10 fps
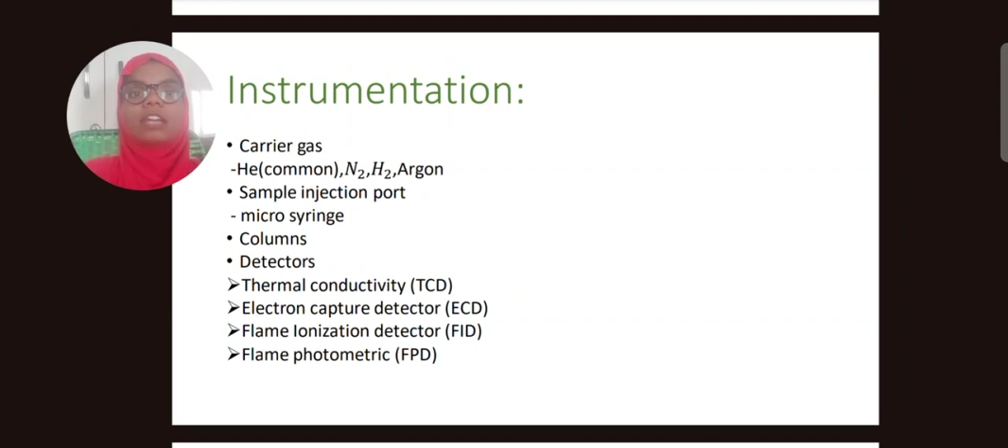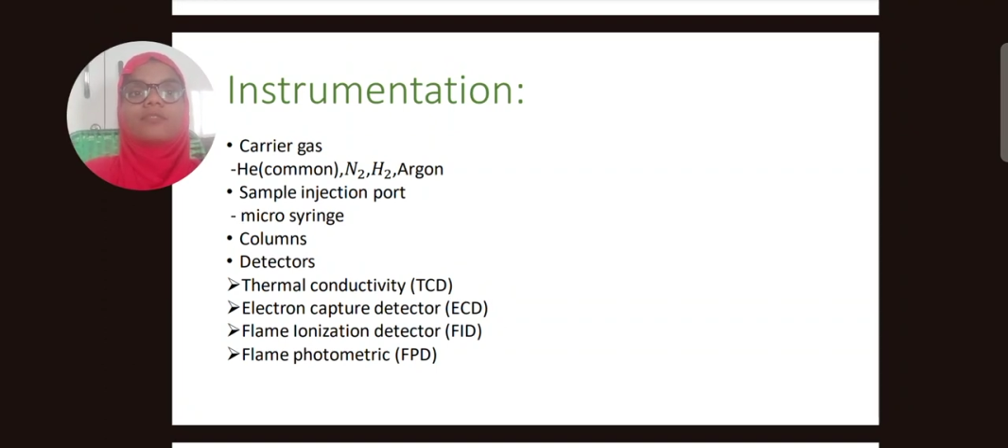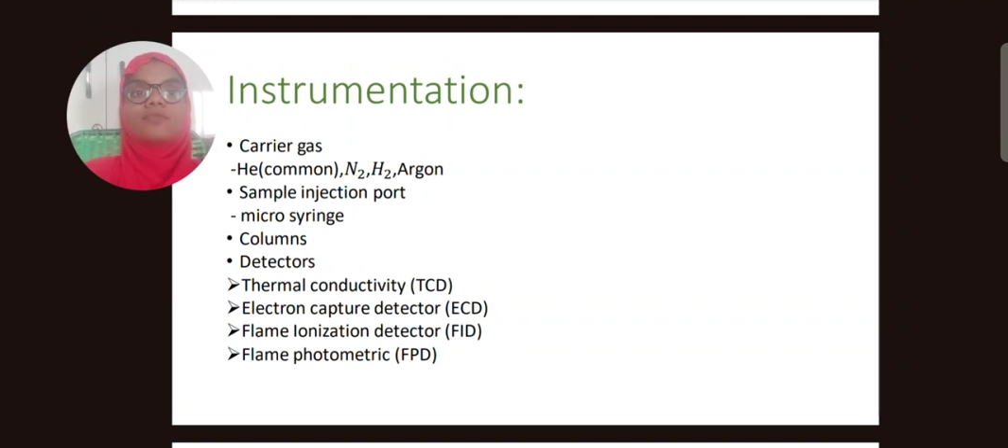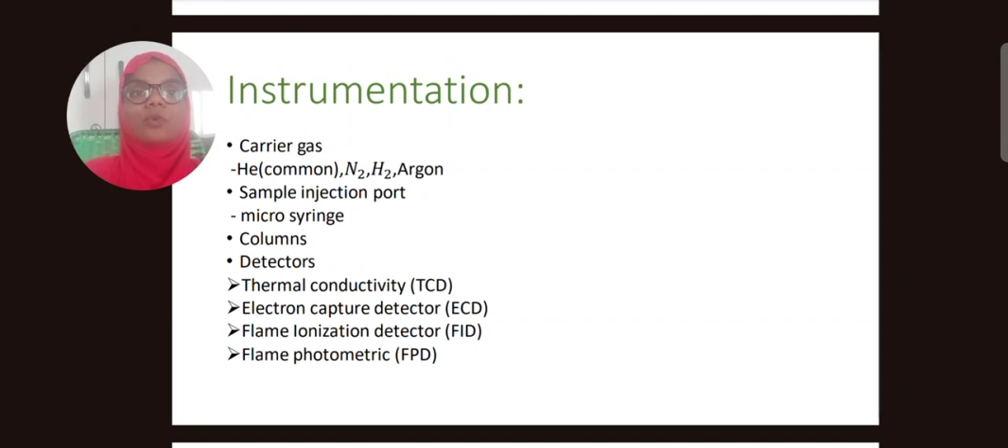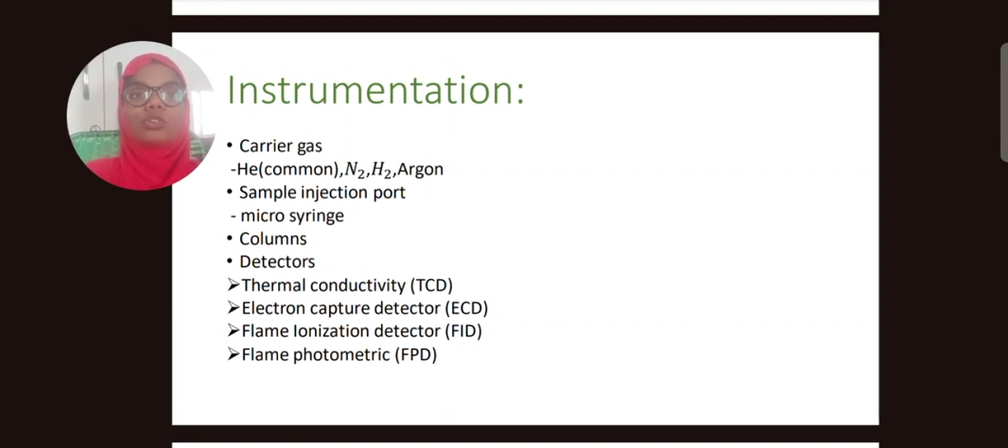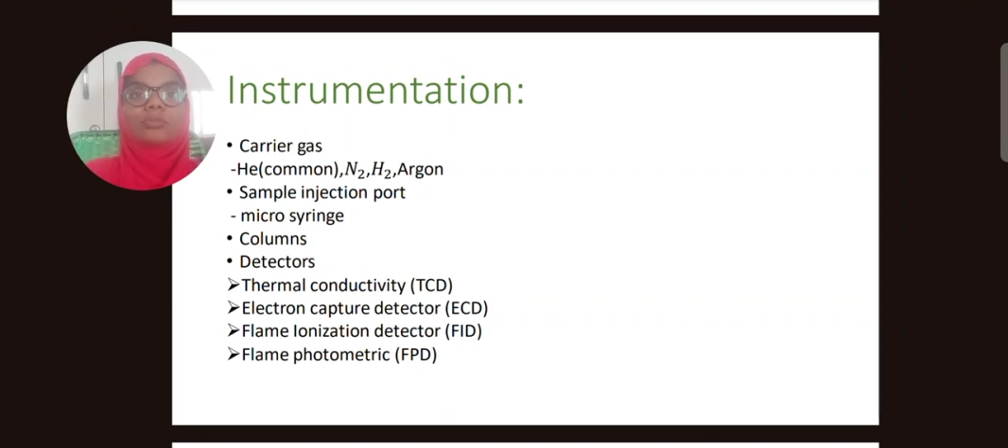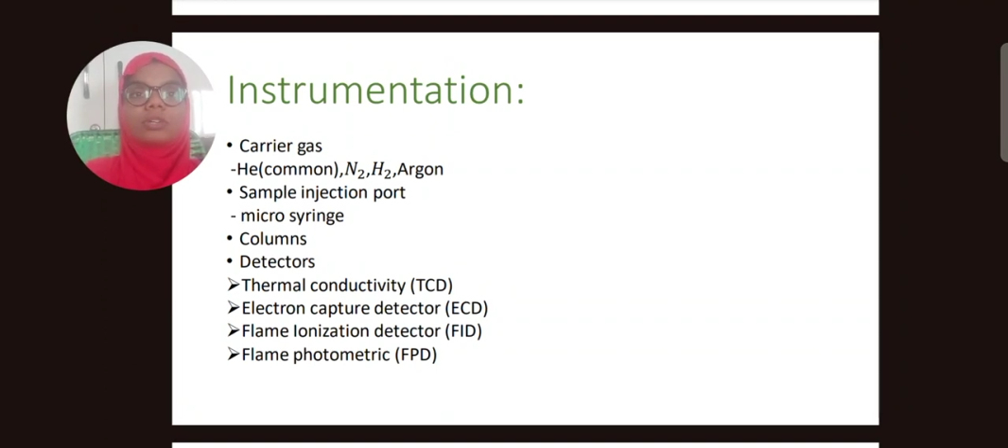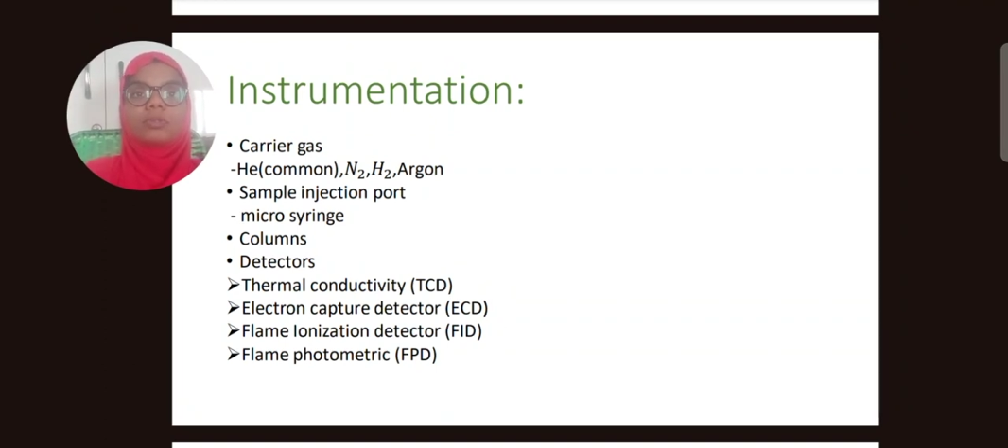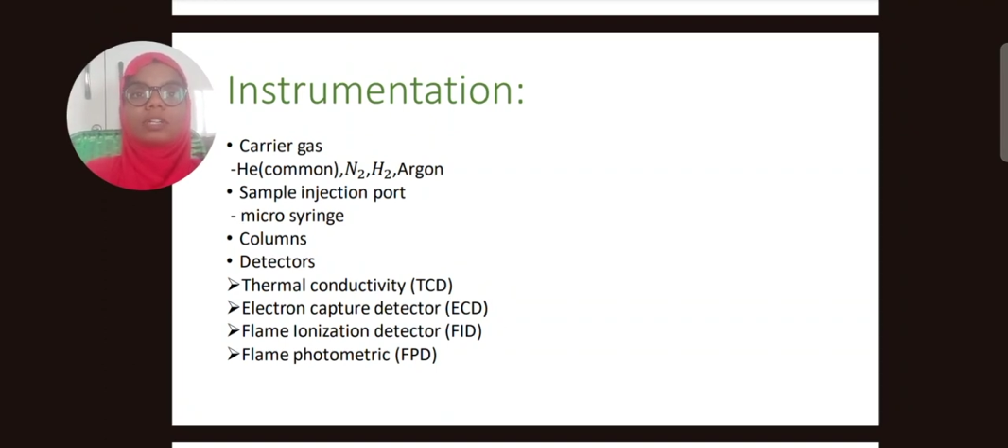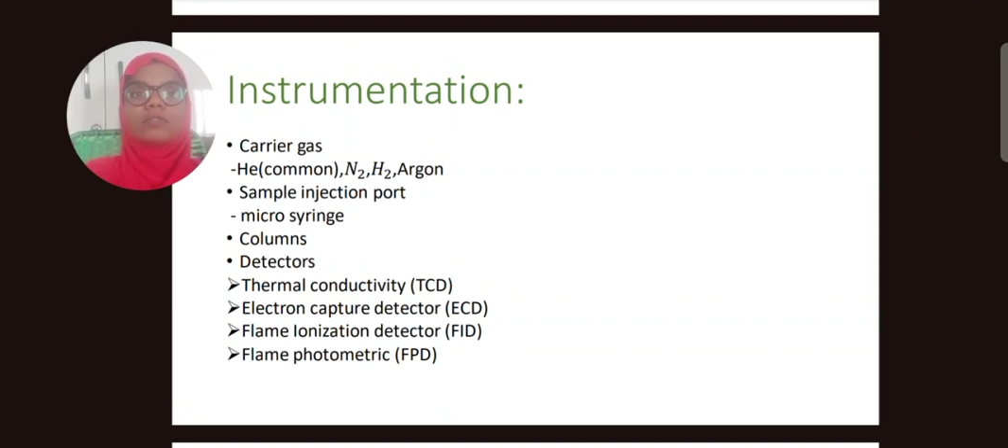photometric
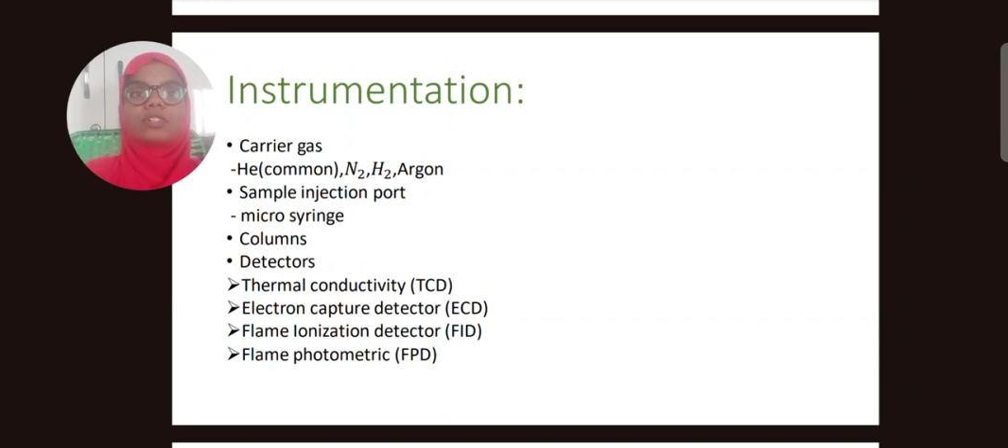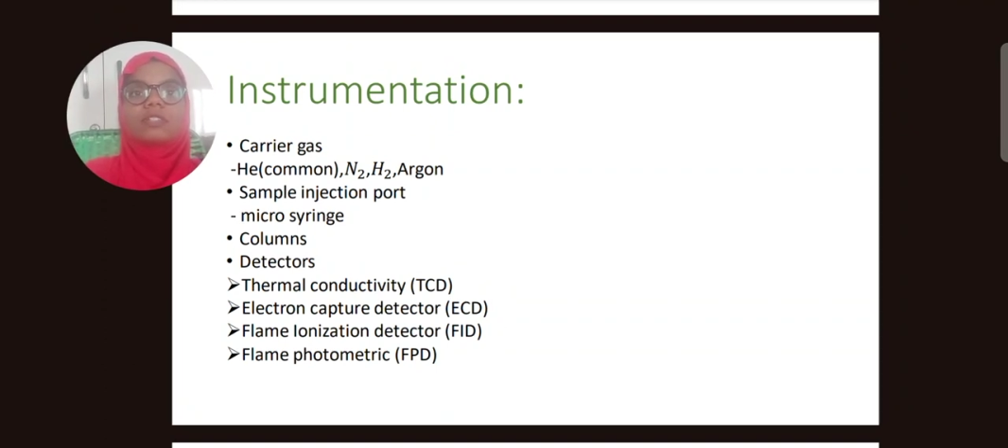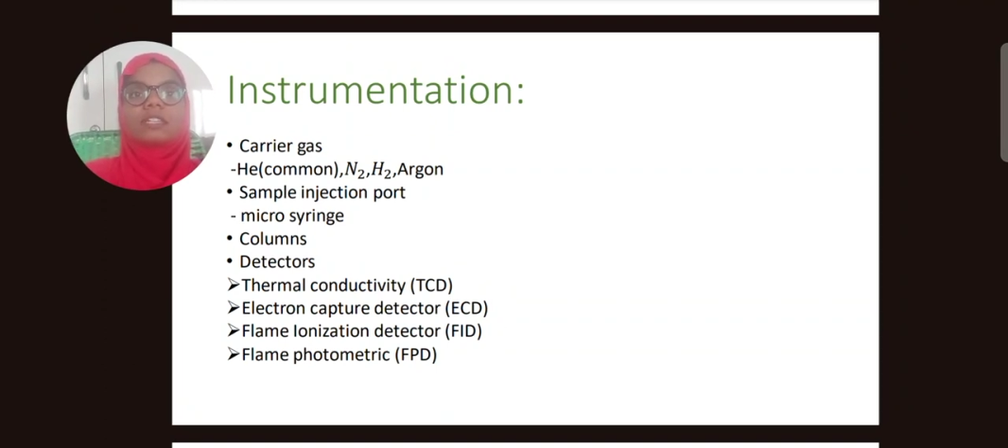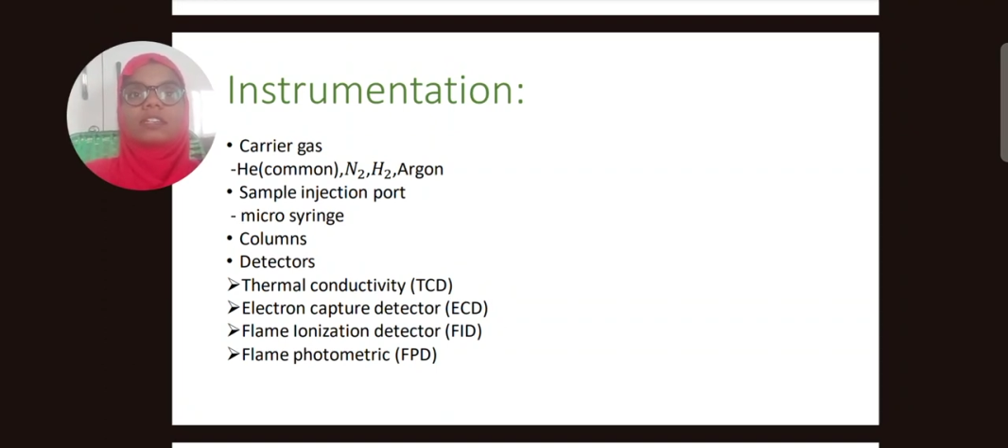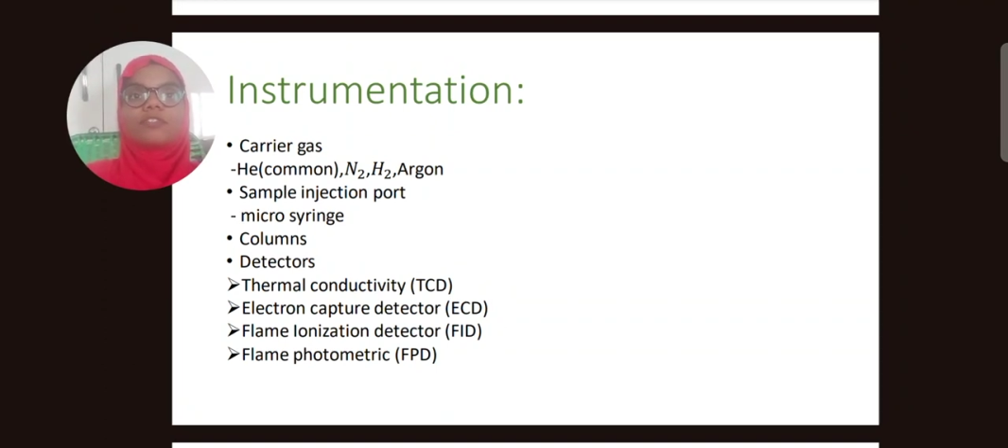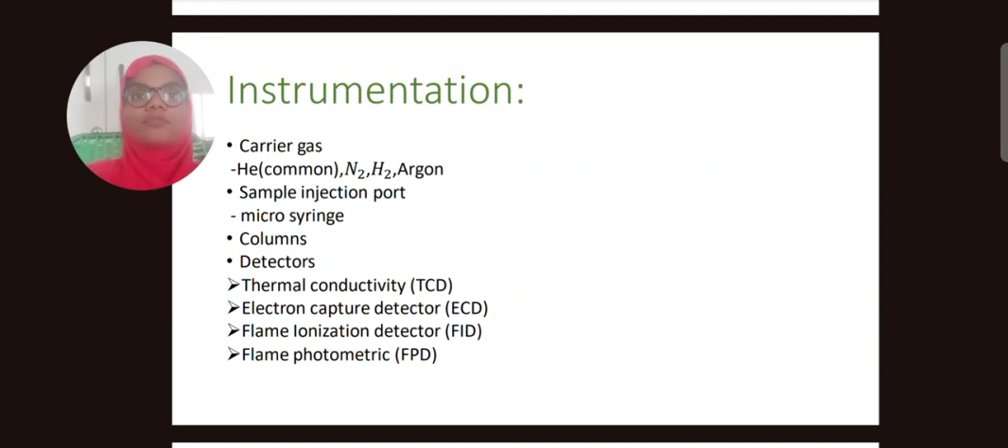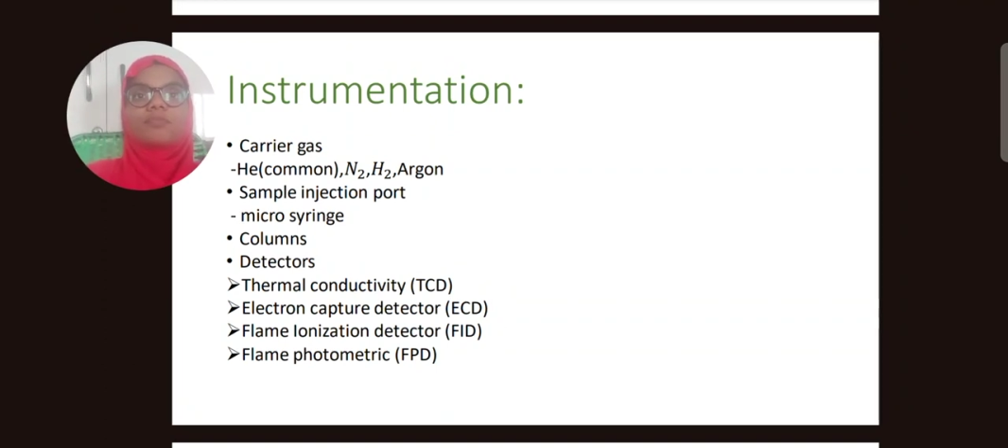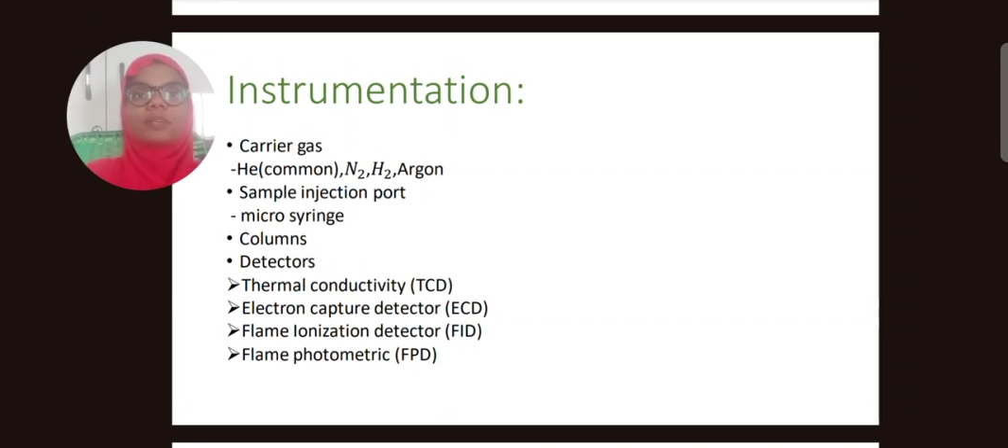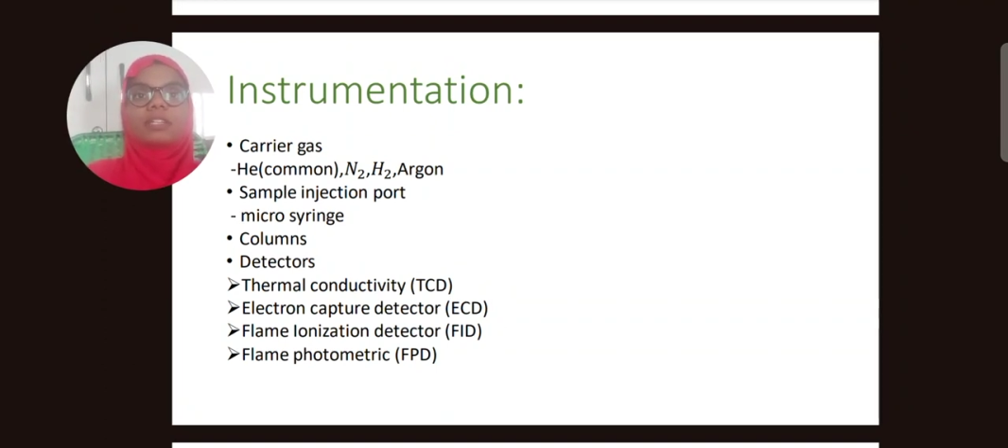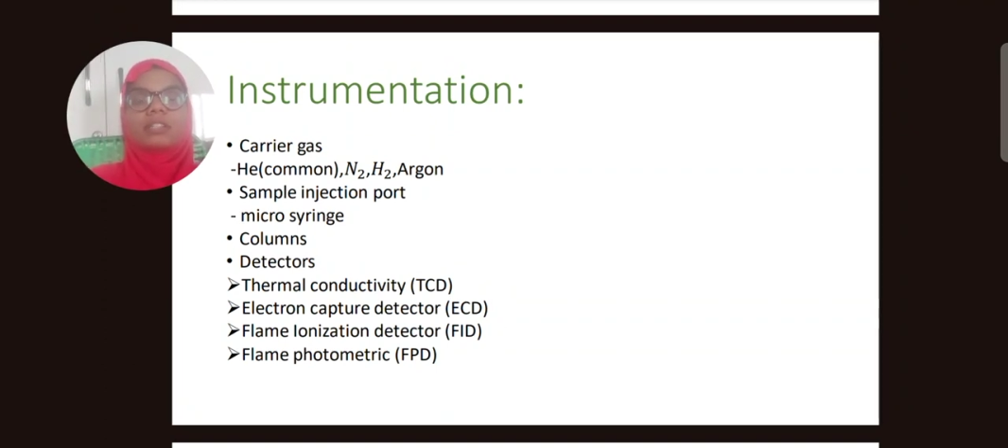which is FPD.